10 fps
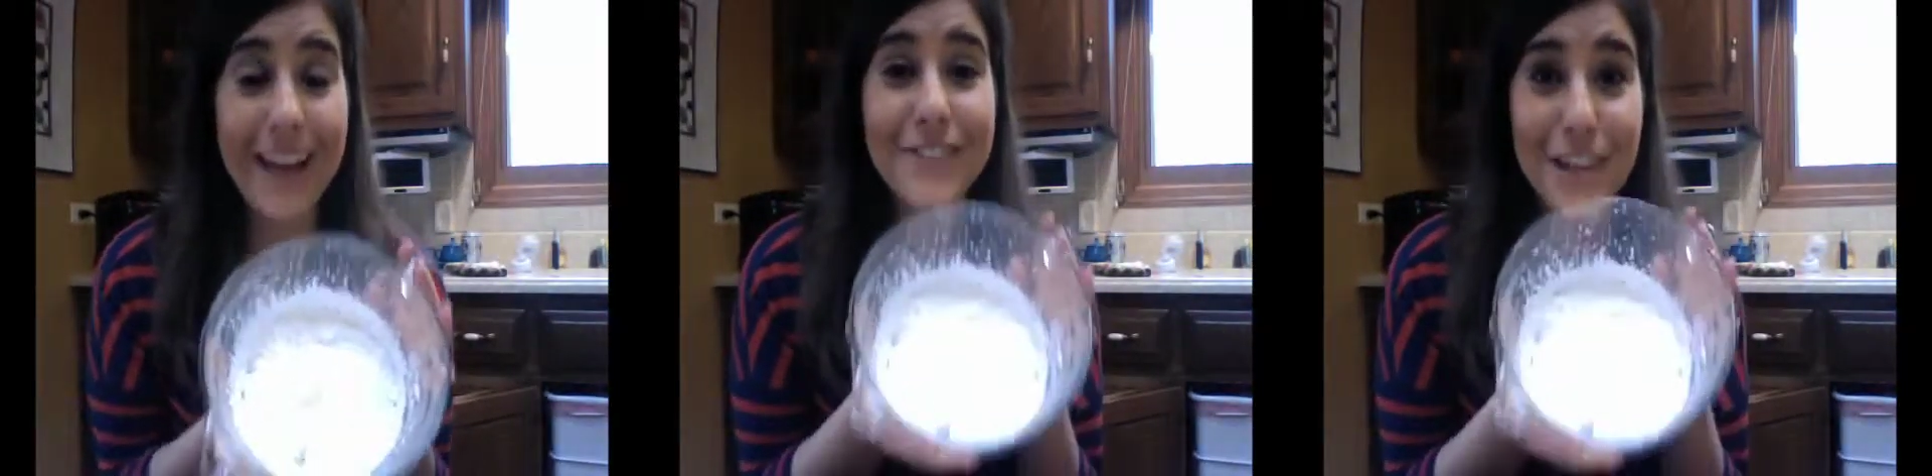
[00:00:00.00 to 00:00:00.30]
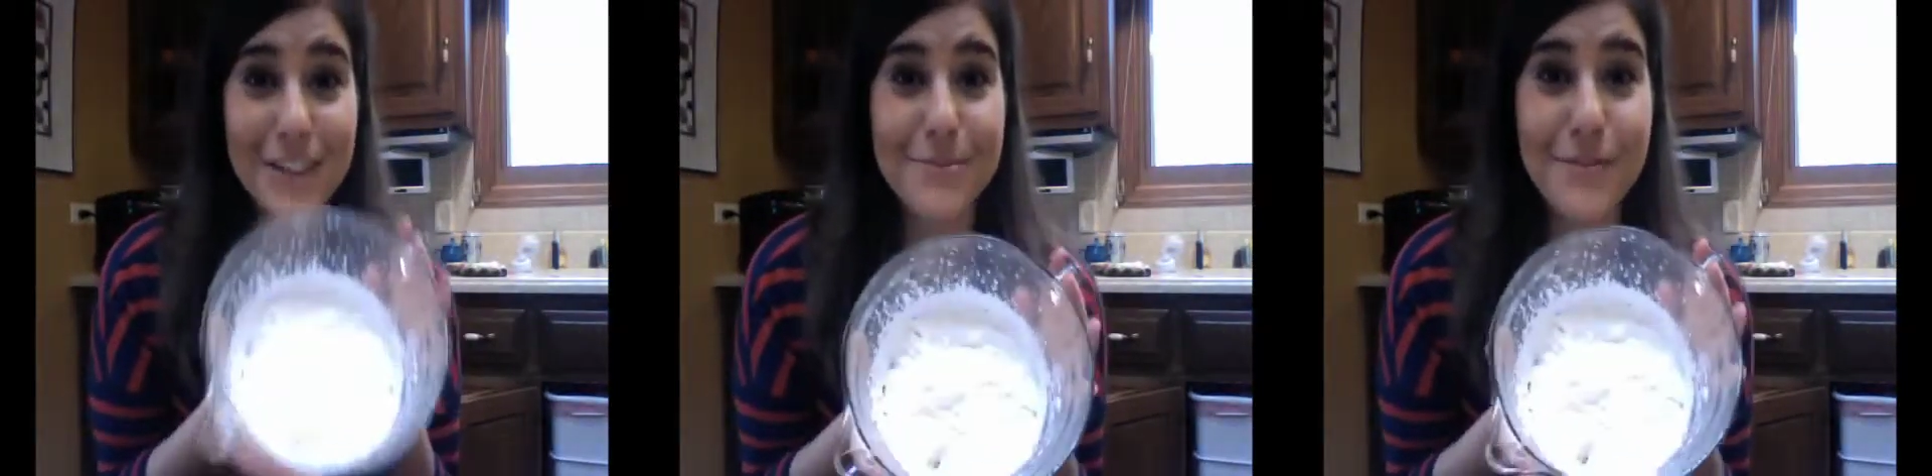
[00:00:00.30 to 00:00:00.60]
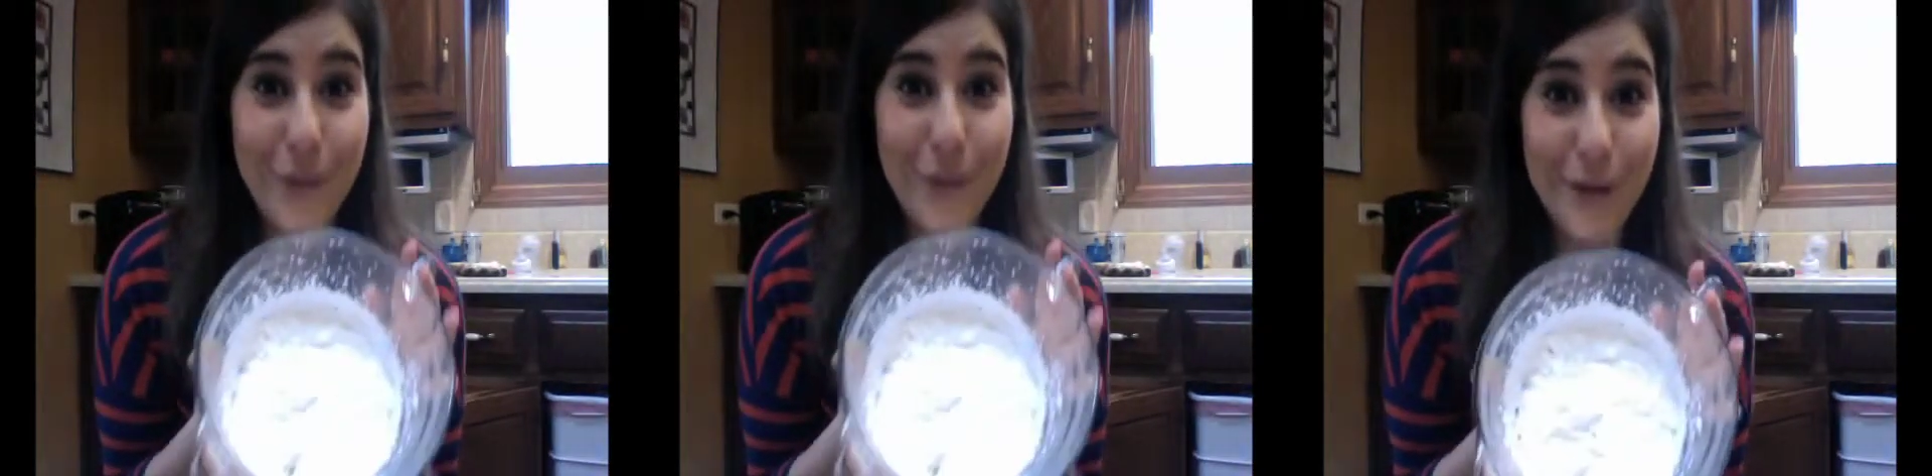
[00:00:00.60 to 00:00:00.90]
I've done it
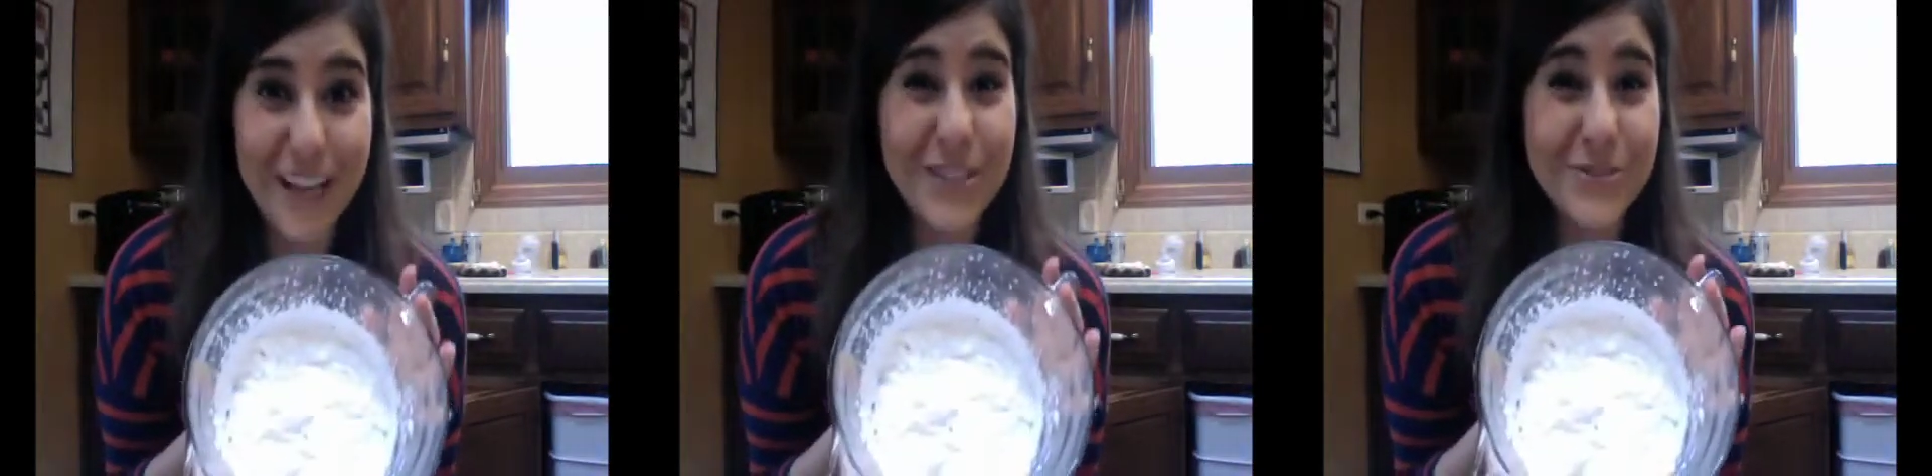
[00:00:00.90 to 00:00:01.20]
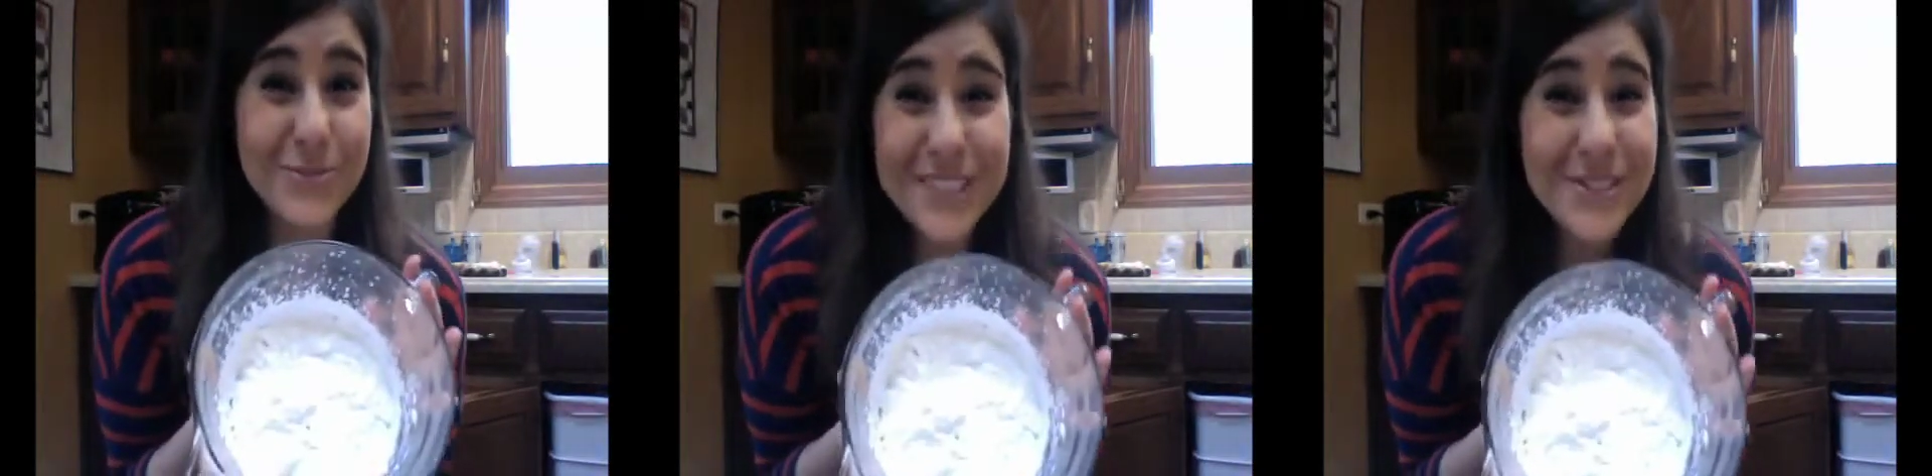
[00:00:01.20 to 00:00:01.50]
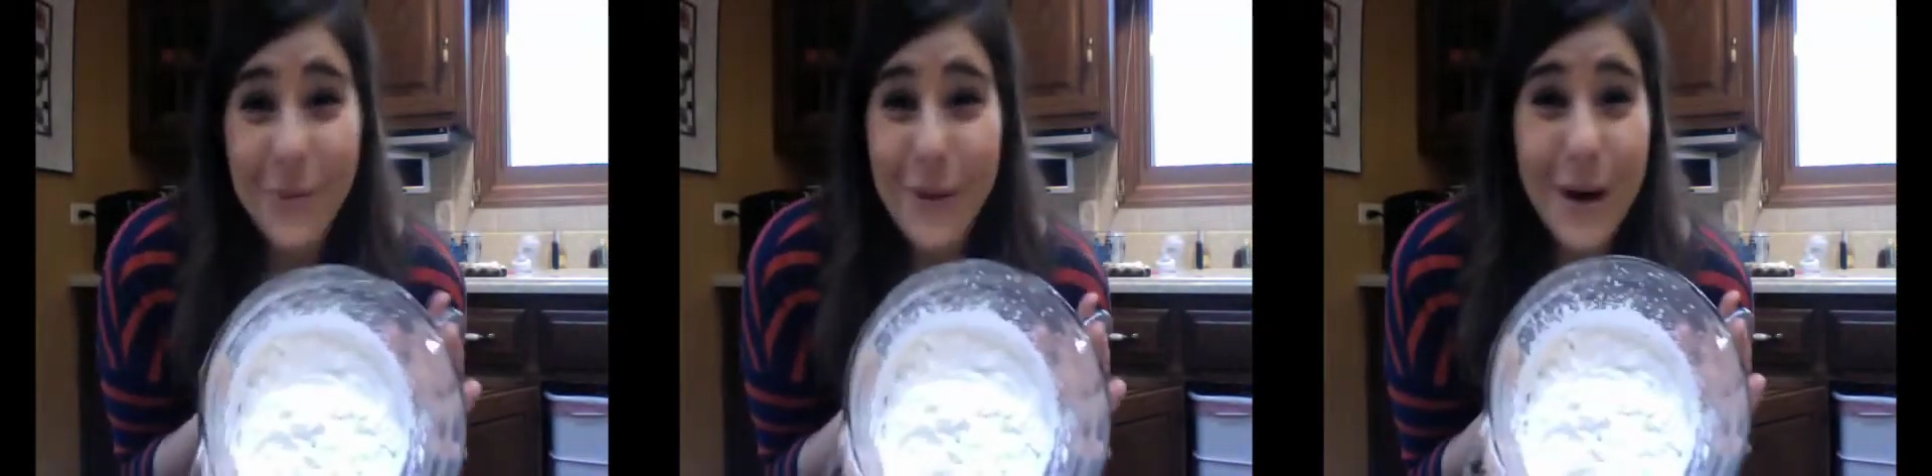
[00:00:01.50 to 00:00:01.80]
before, and you really
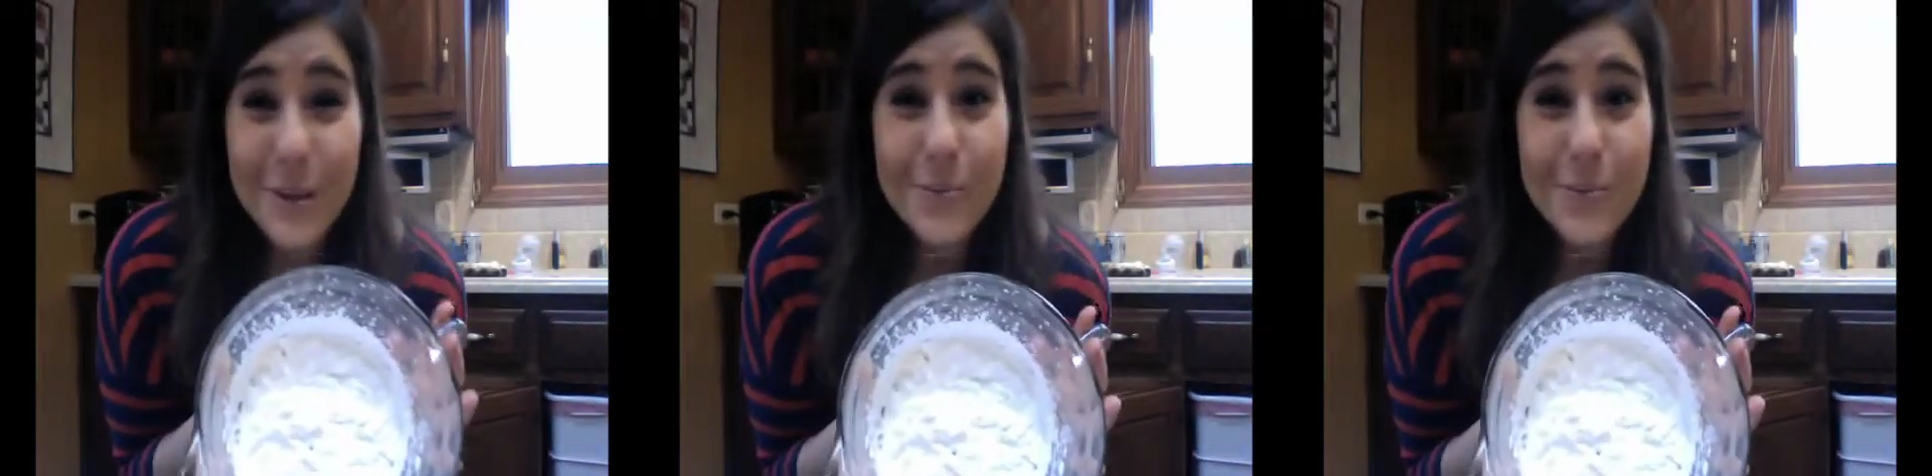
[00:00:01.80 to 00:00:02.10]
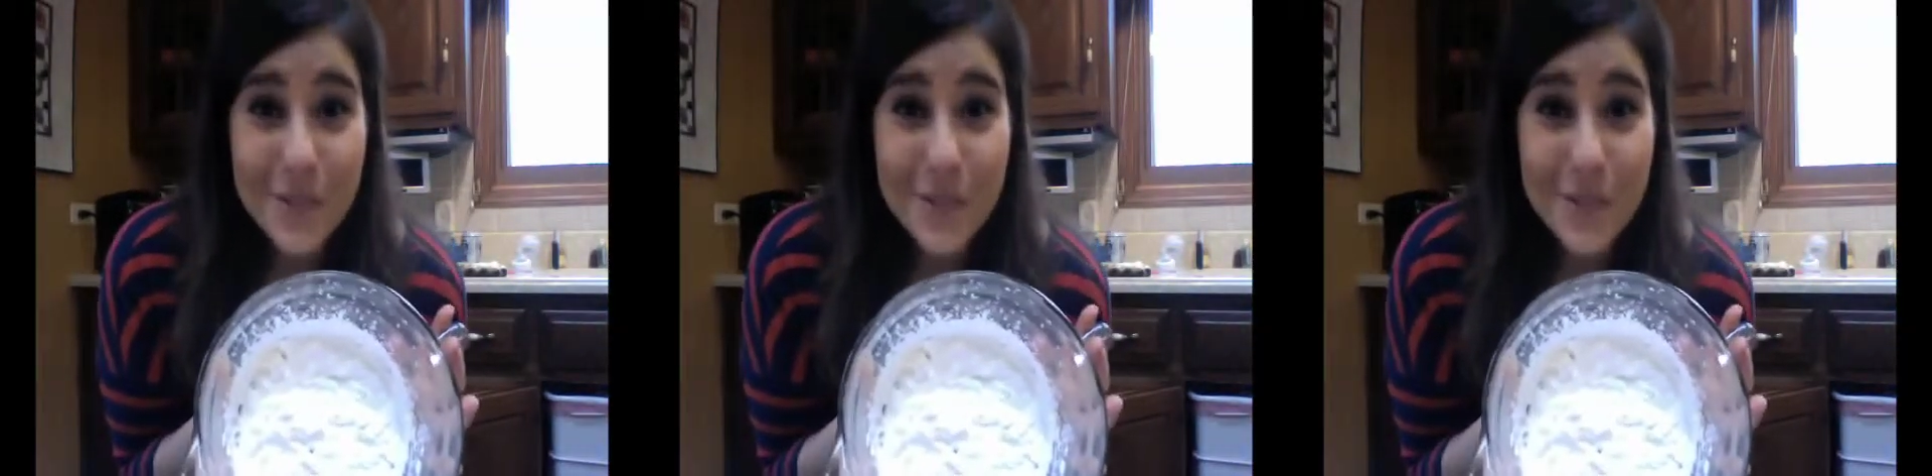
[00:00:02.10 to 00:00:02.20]
don't want whipped